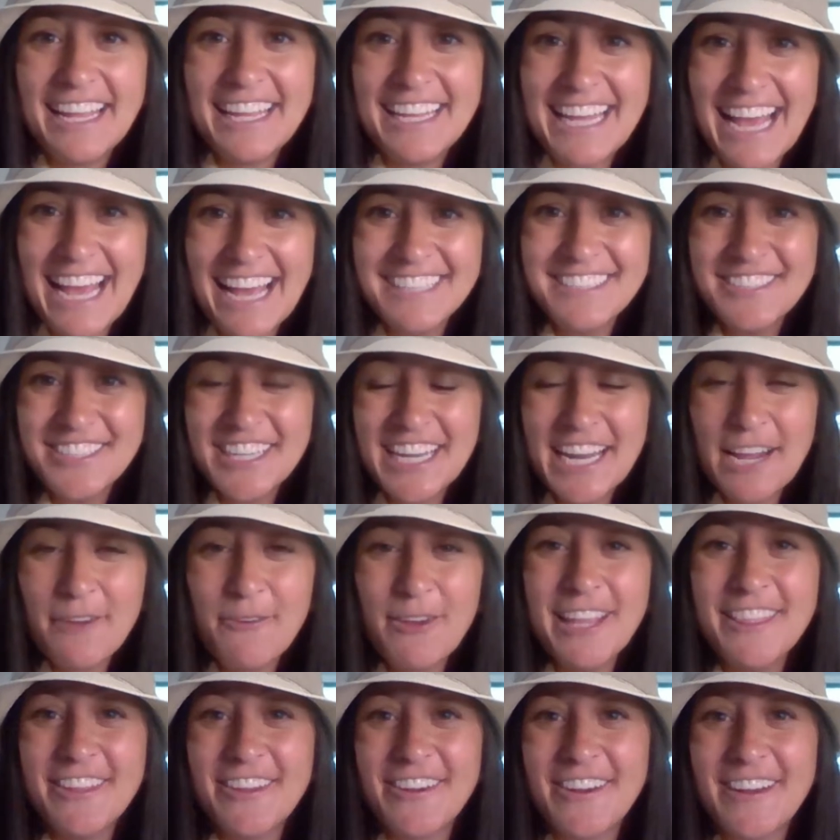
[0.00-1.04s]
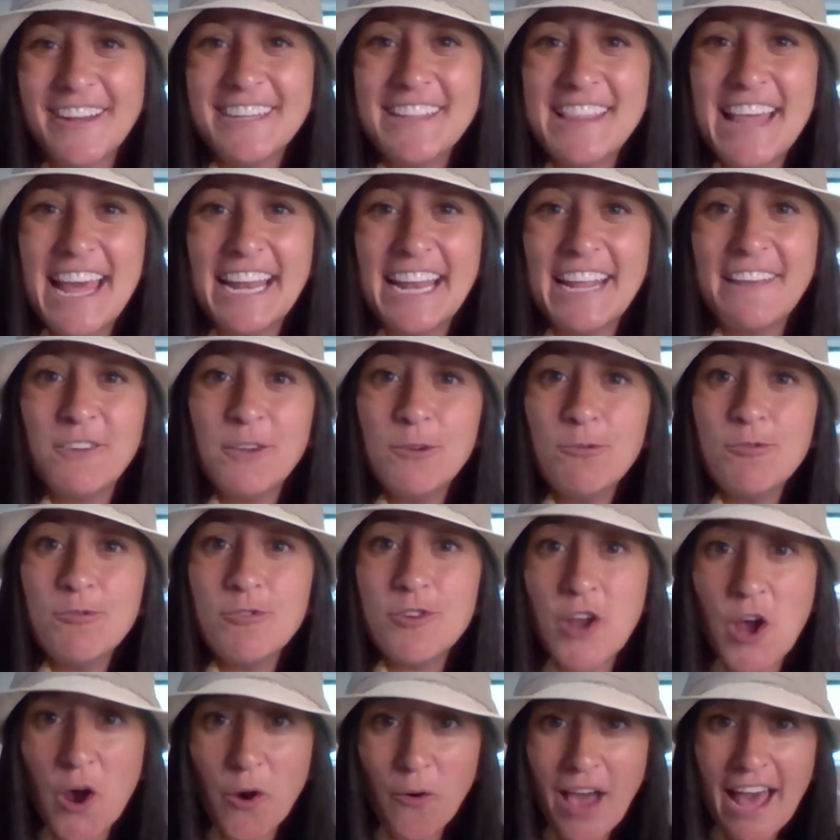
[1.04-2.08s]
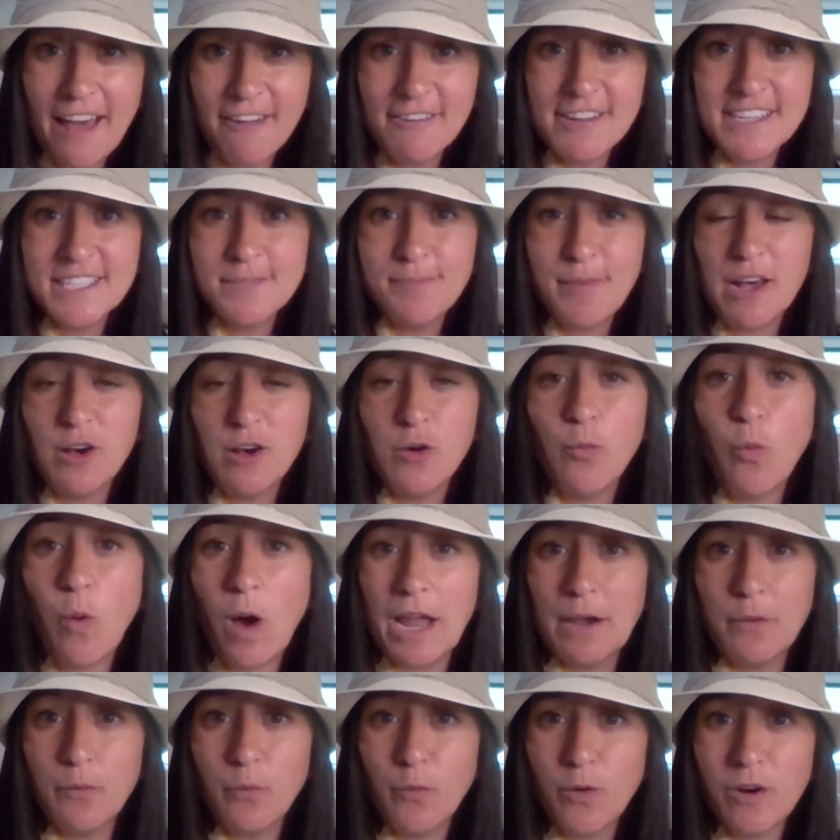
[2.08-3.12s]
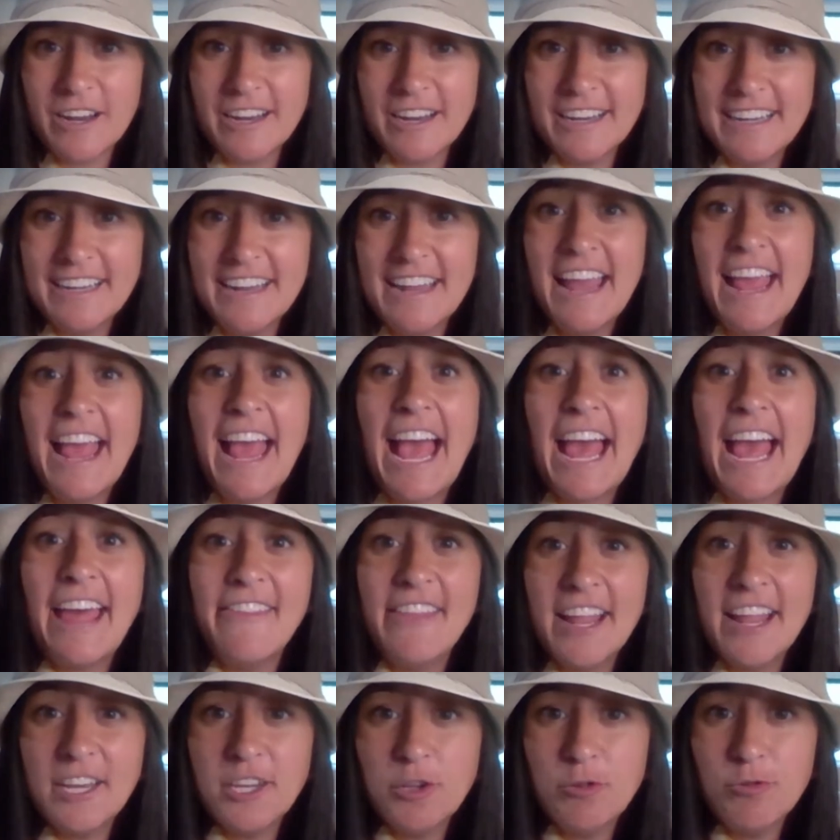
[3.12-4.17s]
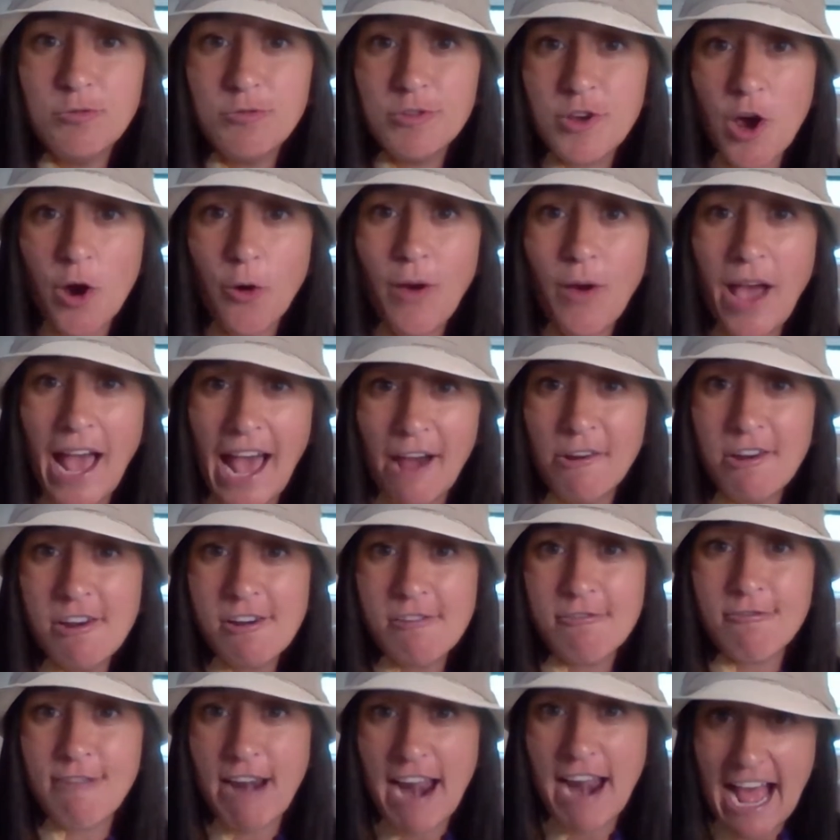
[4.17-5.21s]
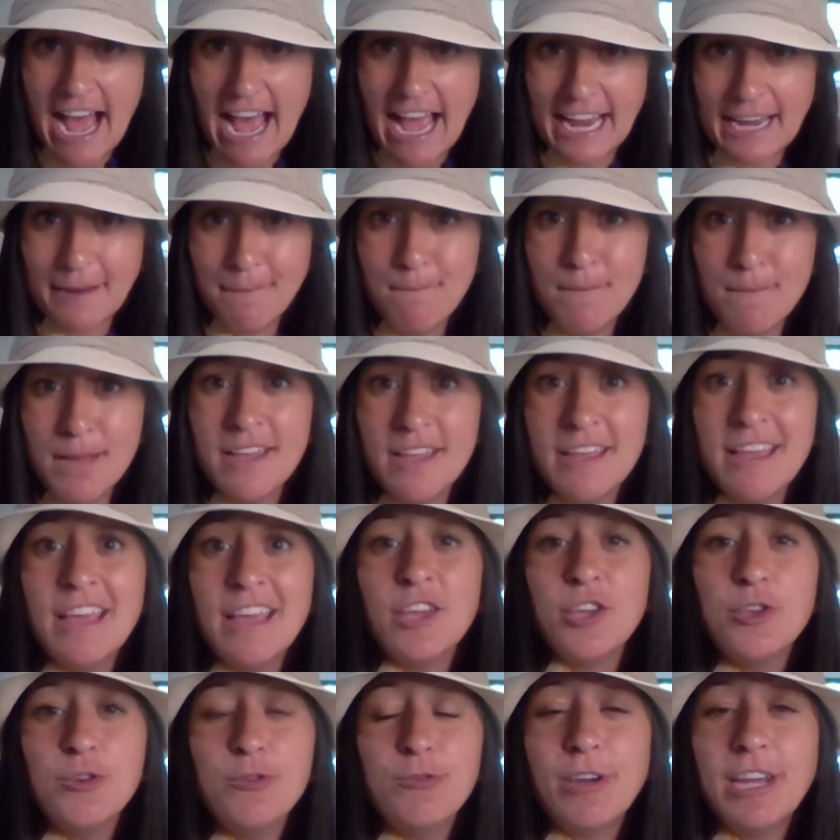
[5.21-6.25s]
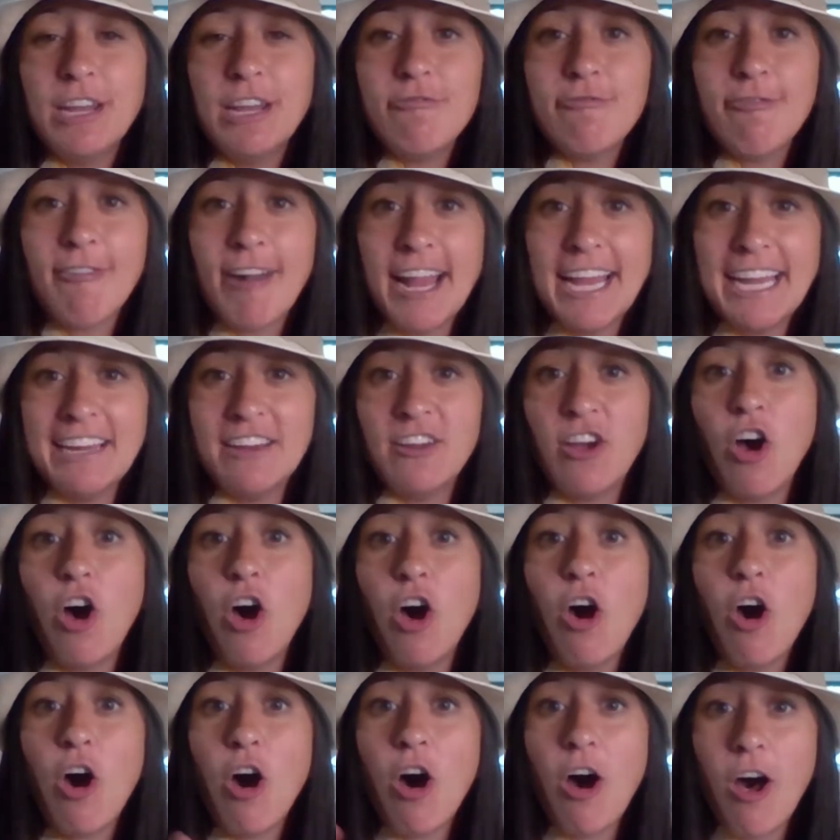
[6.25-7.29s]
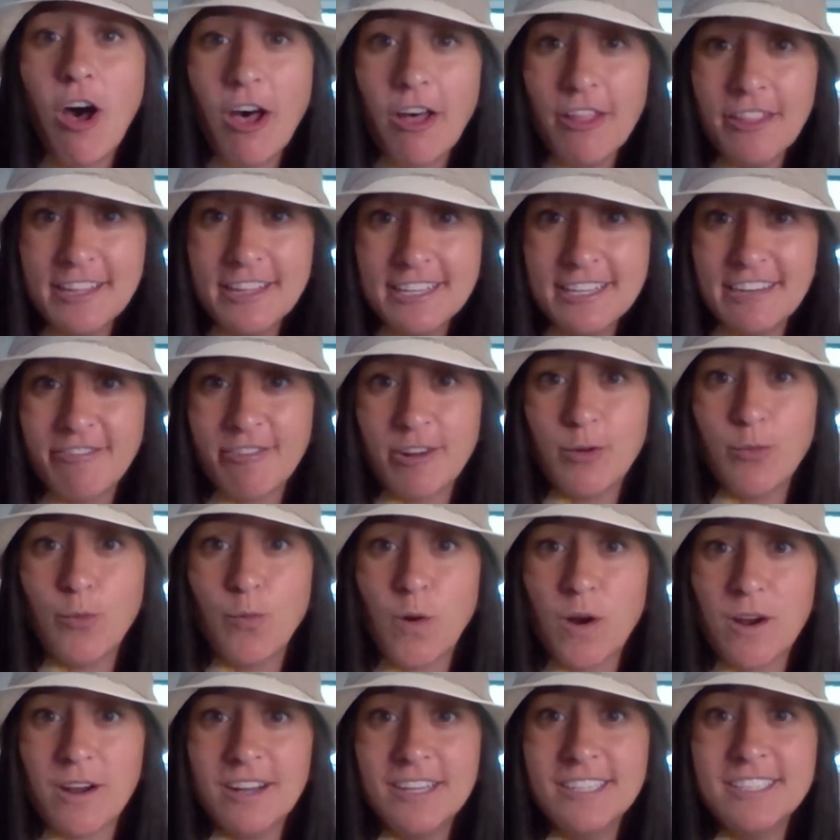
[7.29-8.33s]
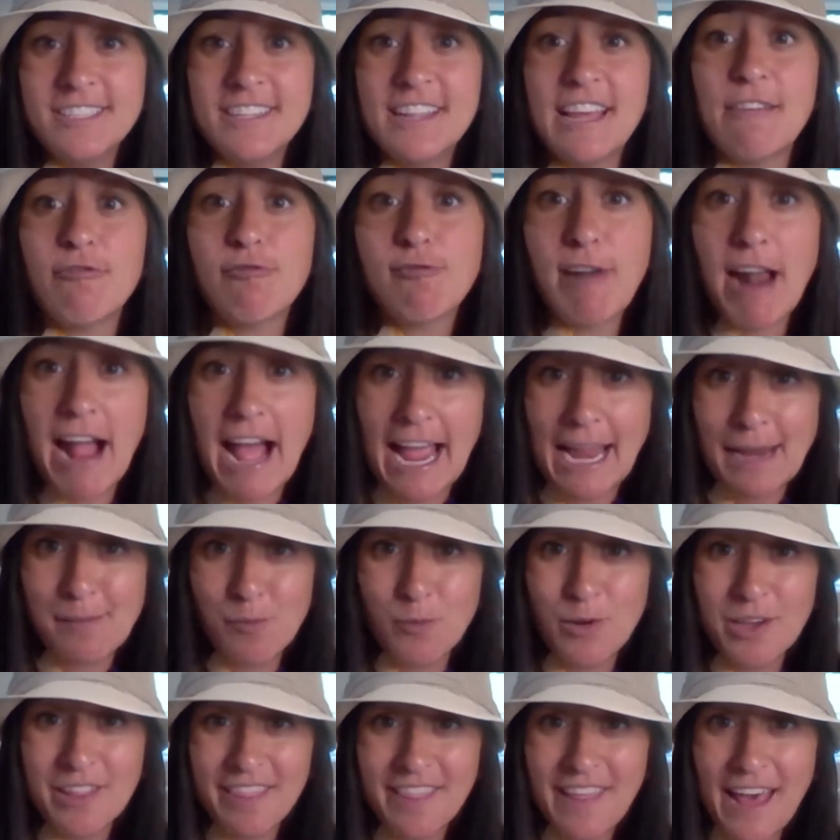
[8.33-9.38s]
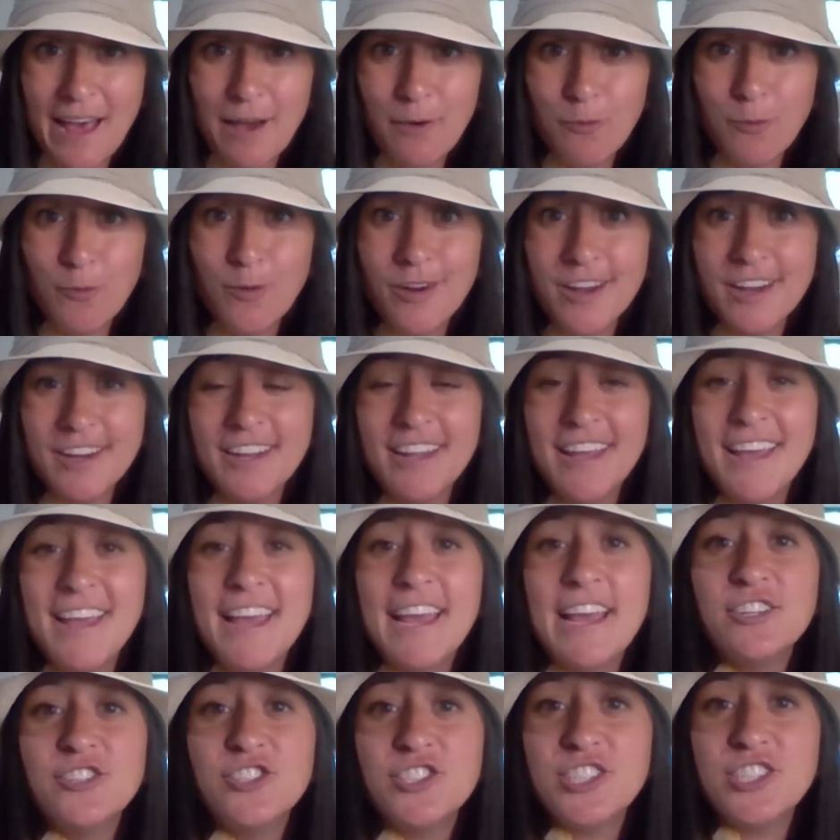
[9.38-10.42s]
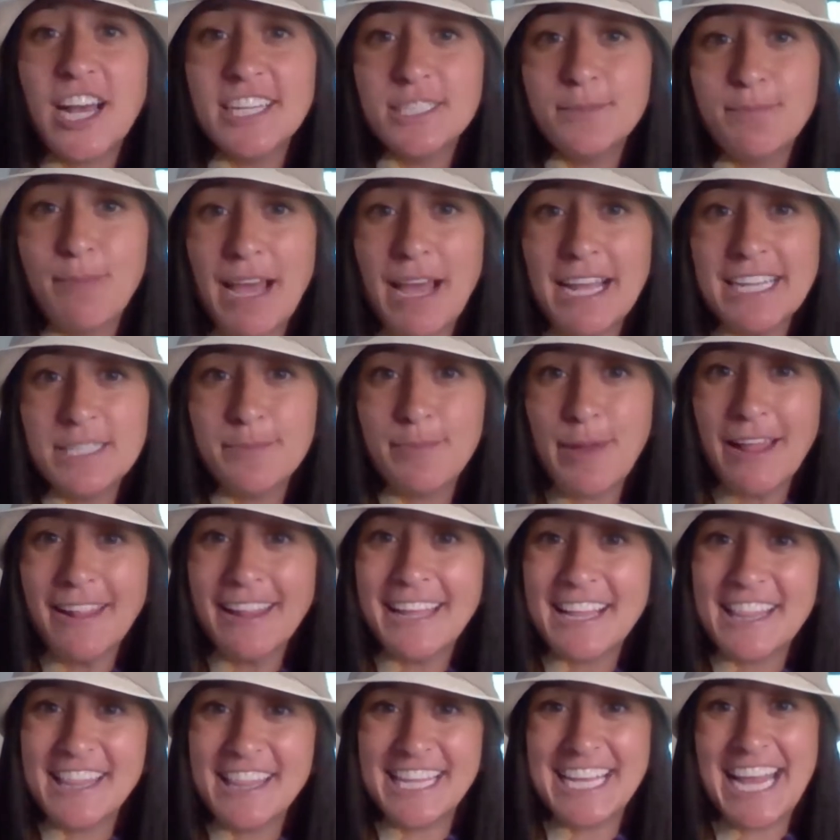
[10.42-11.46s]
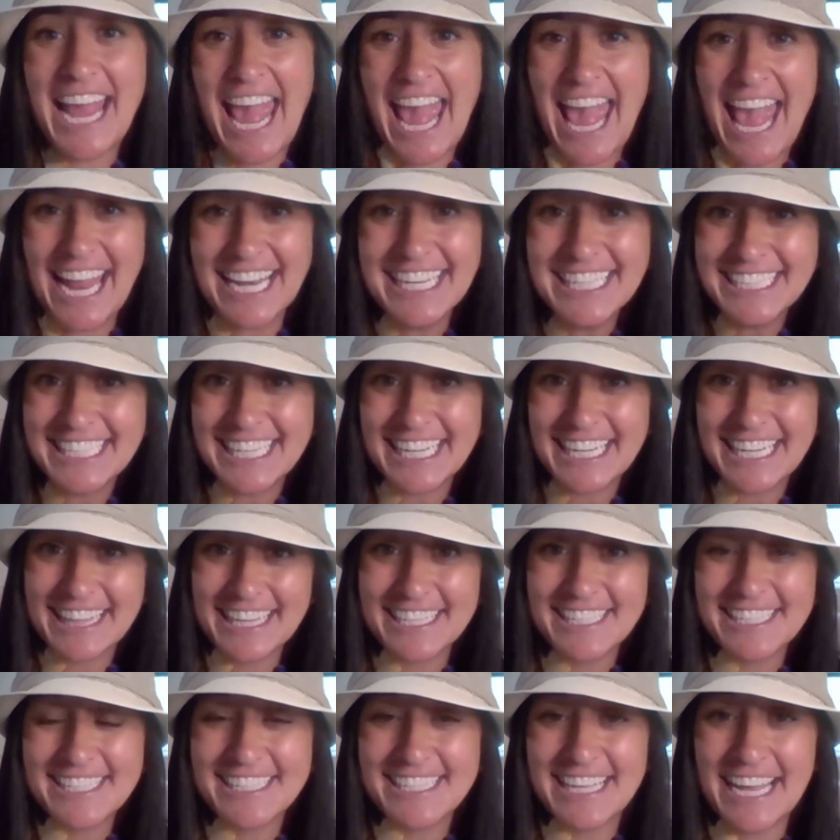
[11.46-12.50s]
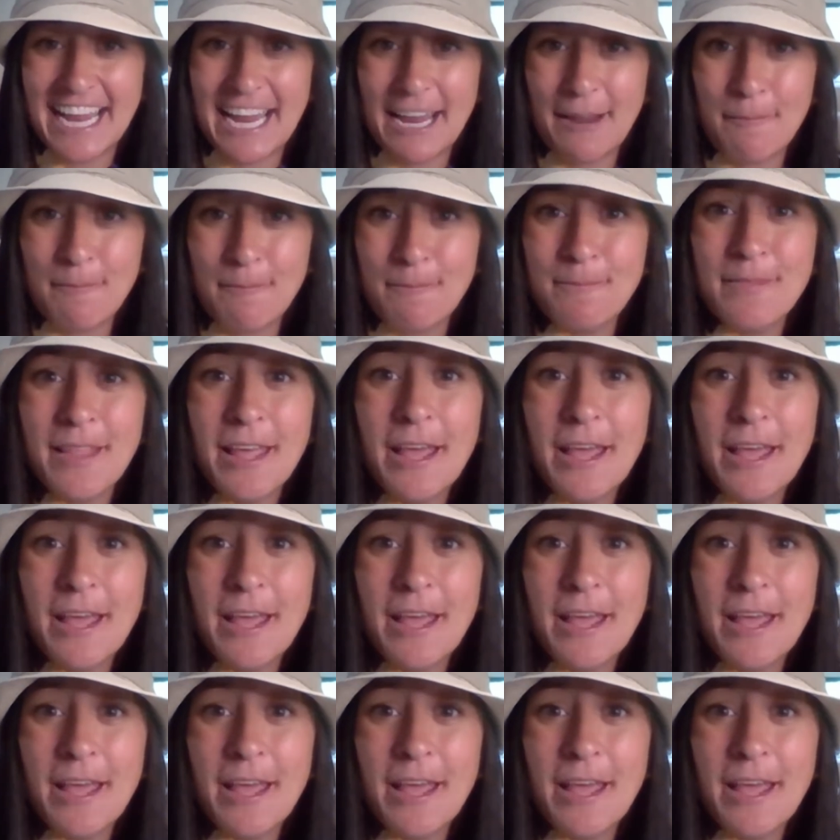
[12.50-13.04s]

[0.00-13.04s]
Yesterday we learned that if you know how to spell one word and then you know how to rhyme, you can write all the different words that rhyme with that word just by spelling the ending the same.